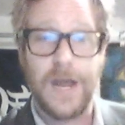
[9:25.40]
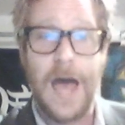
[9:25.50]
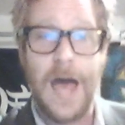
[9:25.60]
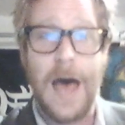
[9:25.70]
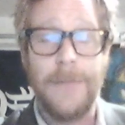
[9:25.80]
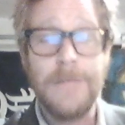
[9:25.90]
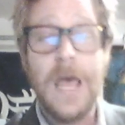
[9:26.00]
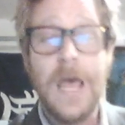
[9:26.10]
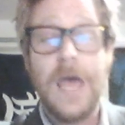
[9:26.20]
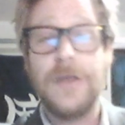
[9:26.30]
And you can
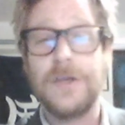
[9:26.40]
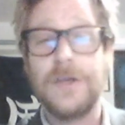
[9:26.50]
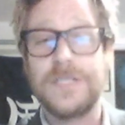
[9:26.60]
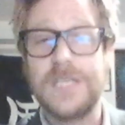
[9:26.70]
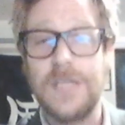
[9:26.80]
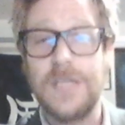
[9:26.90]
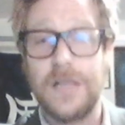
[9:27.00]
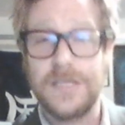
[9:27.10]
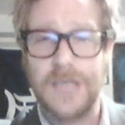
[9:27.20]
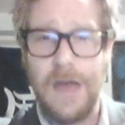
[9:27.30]
see that this kind of
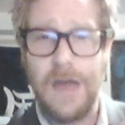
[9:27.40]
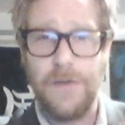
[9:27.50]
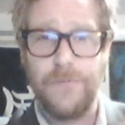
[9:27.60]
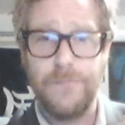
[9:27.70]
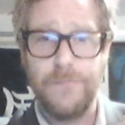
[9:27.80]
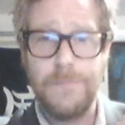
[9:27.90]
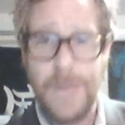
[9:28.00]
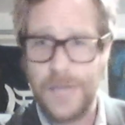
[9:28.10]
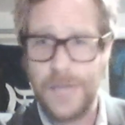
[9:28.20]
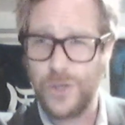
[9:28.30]

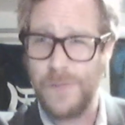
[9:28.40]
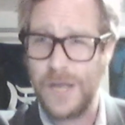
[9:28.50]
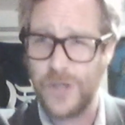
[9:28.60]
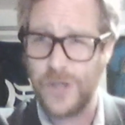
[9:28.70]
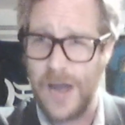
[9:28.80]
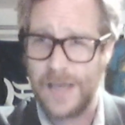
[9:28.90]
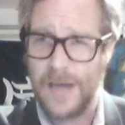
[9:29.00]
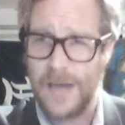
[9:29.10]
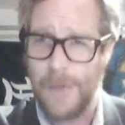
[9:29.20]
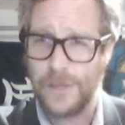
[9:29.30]
major economic
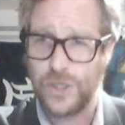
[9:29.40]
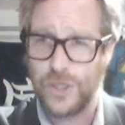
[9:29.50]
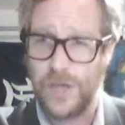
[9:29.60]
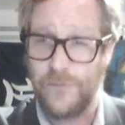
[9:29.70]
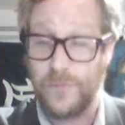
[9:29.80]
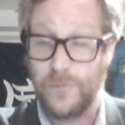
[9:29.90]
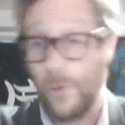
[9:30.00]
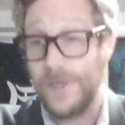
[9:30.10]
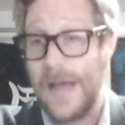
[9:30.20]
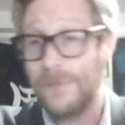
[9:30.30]
shift or downturn,
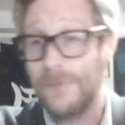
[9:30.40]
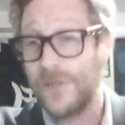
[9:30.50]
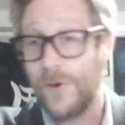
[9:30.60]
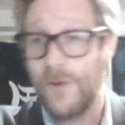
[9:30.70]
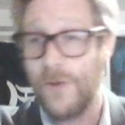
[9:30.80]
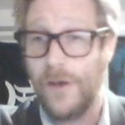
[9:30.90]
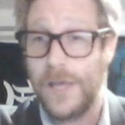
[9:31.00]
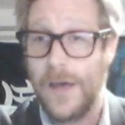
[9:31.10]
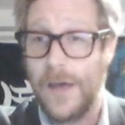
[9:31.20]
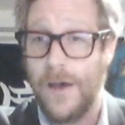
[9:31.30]
really
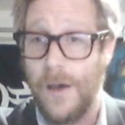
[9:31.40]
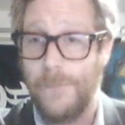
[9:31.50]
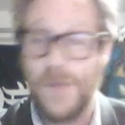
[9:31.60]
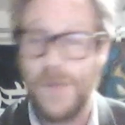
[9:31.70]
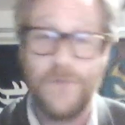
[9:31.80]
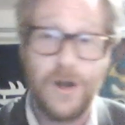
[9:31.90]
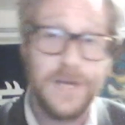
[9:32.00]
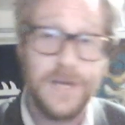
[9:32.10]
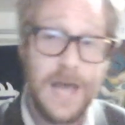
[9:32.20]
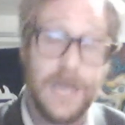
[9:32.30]
a very negative
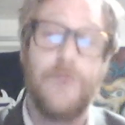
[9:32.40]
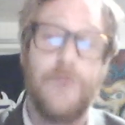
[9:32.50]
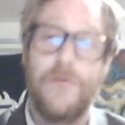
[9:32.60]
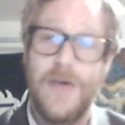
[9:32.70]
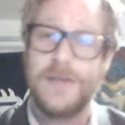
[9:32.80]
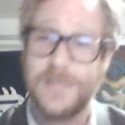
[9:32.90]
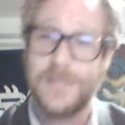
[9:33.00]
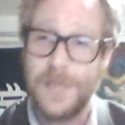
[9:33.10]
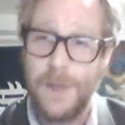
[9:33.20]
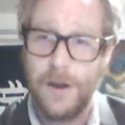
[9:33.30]
event to the American
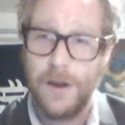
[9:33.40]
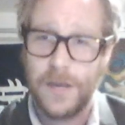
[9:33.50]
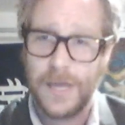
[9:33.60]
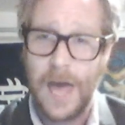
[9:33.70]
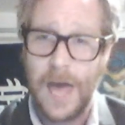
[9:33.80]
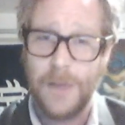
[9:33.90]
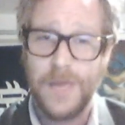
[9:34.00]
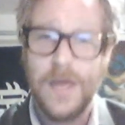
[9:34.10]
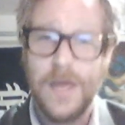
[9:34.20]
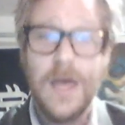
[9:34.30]
economy, this
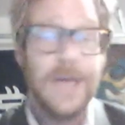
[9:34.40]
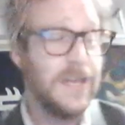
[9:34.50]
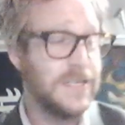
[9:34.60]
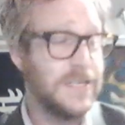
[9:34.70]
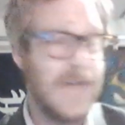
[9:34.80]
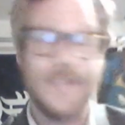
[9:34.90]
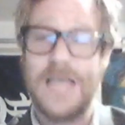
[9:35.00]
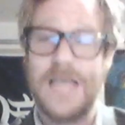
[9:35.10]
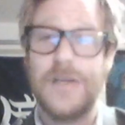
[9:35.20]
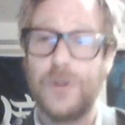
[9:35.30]
has that trickle
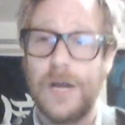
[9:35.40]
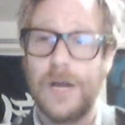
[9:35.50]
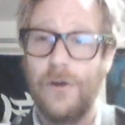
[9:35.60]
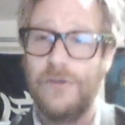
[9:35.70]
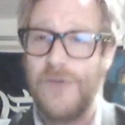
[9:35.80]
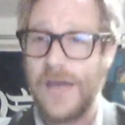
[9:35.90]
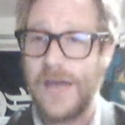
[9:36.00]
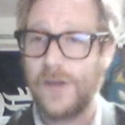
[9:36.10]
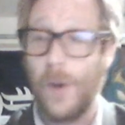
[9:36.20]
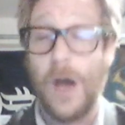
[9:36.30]
effect going all the way
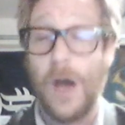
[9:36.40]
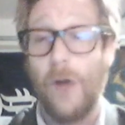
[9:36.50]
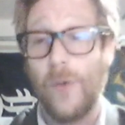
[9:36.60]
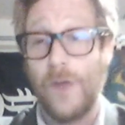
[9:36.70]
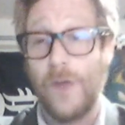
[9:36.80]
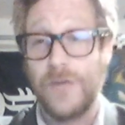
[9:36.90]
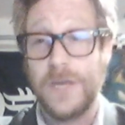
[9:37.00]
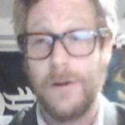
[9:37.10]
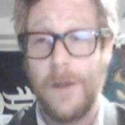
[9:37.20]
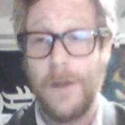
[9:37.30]
over to Europe and then
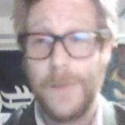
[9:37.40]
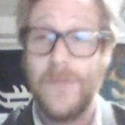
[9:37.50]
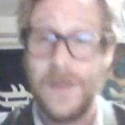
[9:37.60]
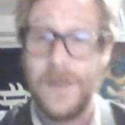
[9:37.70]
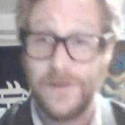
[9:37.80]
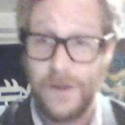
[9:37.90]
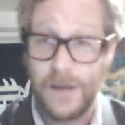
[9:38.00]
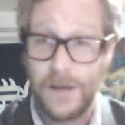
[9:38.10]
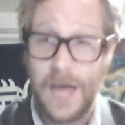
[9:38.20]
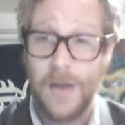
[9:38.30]
to their economies
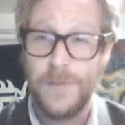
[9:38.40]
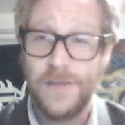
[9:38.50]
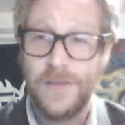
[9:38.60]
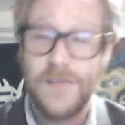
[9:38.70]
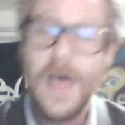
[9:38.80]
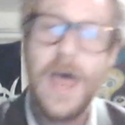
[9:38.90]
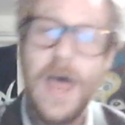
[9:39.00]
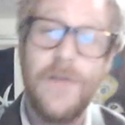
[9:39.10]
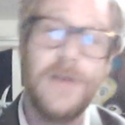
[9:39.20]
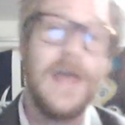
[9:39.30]
and then to any
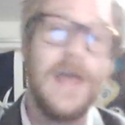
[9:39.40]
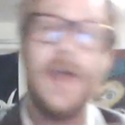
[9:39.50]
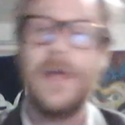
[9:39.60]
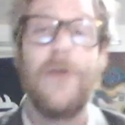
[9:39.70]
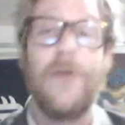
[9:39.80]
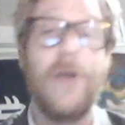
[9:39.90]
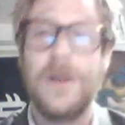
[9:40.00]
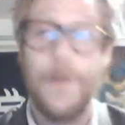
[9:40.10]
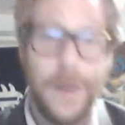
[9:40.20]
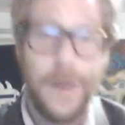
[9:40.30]
other independent
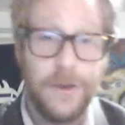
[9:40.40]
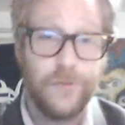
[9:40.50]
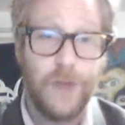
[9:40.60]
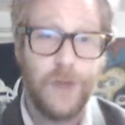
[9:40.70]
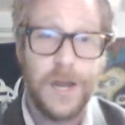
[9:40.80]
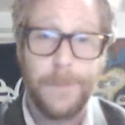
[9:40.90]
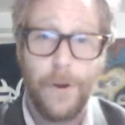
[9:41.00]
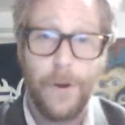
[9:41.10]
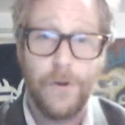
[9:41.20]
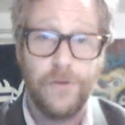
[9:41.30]
trading partners
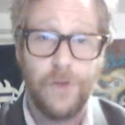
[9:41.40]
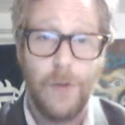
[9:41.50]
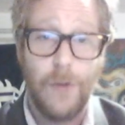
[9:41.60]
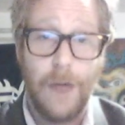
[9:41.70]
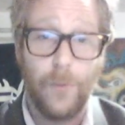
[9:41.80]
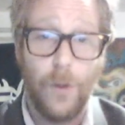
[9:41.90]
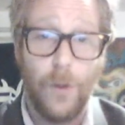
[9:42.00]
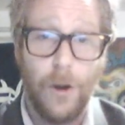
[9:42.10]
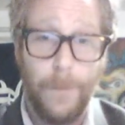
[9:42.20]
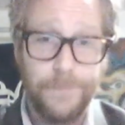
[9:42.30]
around the world.
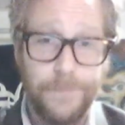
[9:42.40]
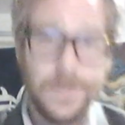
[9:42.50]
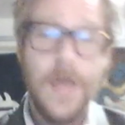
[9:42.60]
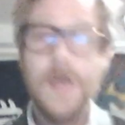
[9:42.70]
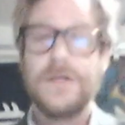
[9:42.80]
So,